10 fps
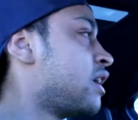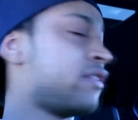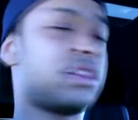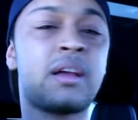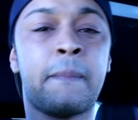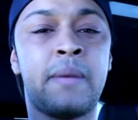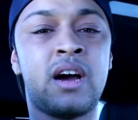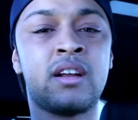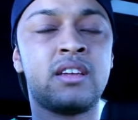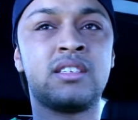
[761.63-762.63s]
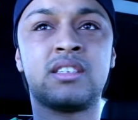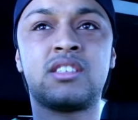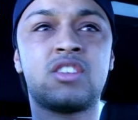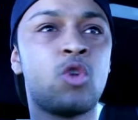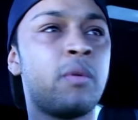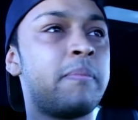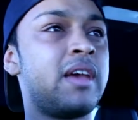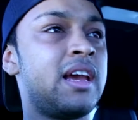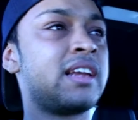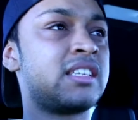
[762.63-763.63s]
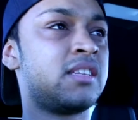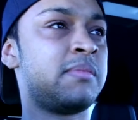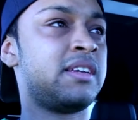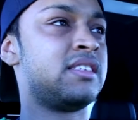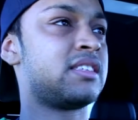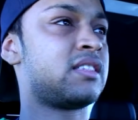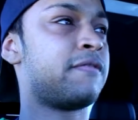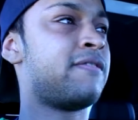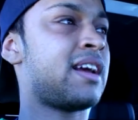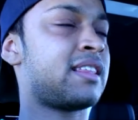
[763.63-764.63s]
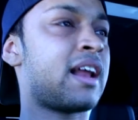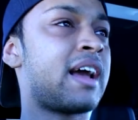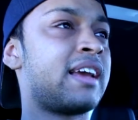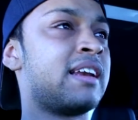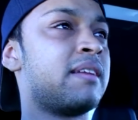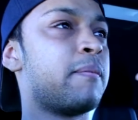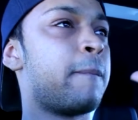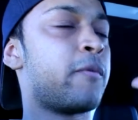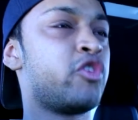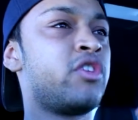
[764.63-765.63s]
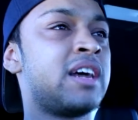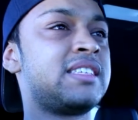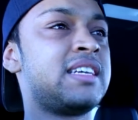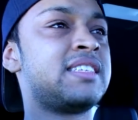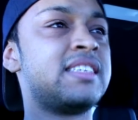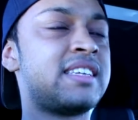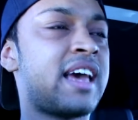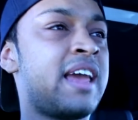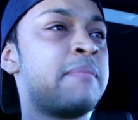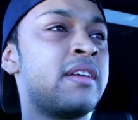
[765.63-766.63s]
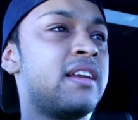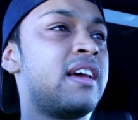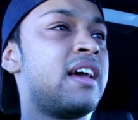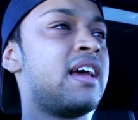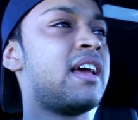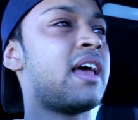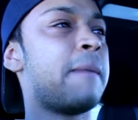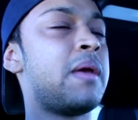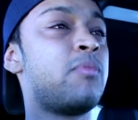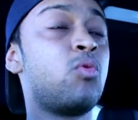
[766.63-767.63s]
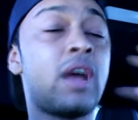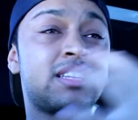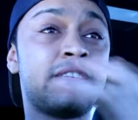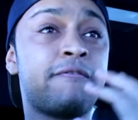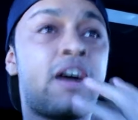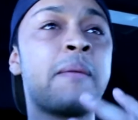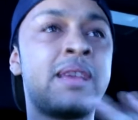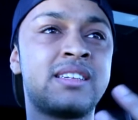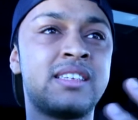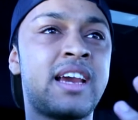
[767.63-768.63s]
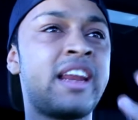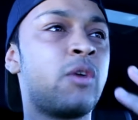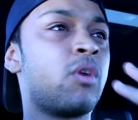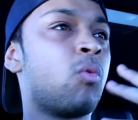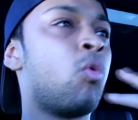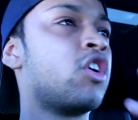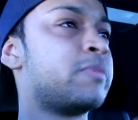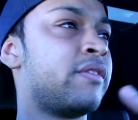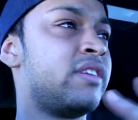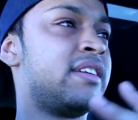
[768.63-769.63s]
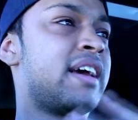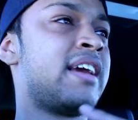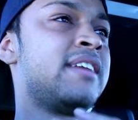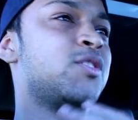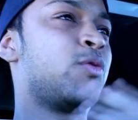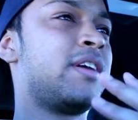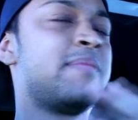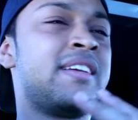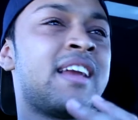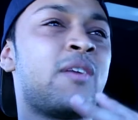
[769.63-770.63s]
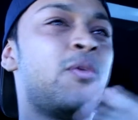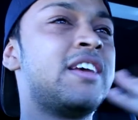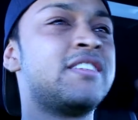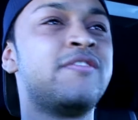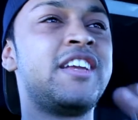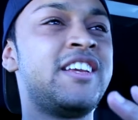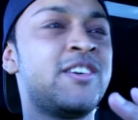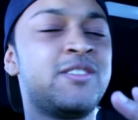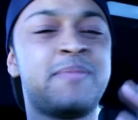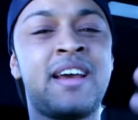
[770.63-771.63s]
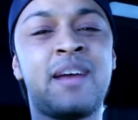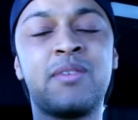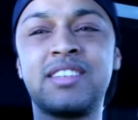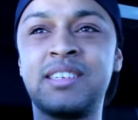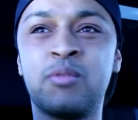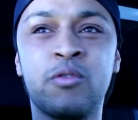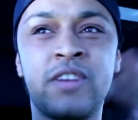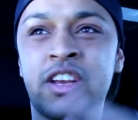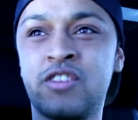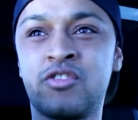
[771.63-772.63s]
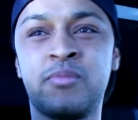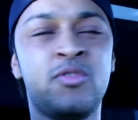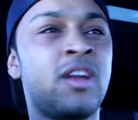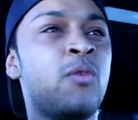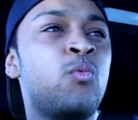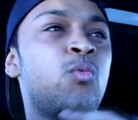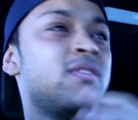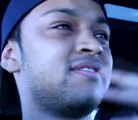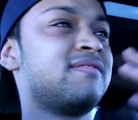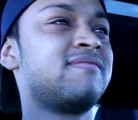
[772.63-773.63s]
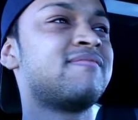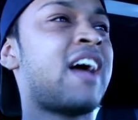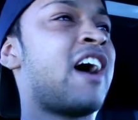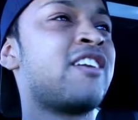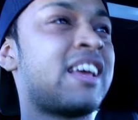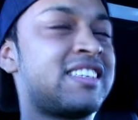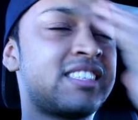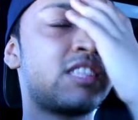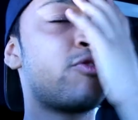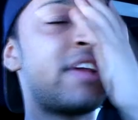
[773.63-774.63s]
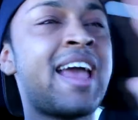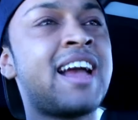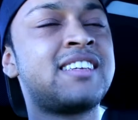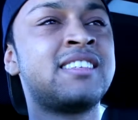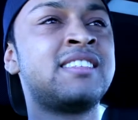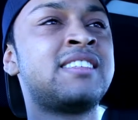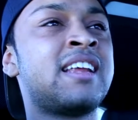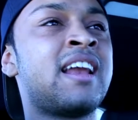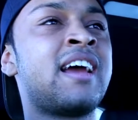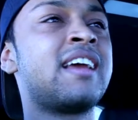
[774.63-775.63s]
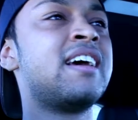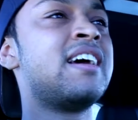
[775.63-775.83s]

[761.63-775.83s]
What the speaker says: everything about it is just so appealing to me. Just the fact that I can bring you guys entertainment and people actually find me entertaining and want to watch me every day, tweet me, like, where's the videos, man? I want to see more videos from you. Like, how, like, just the reactions and, like,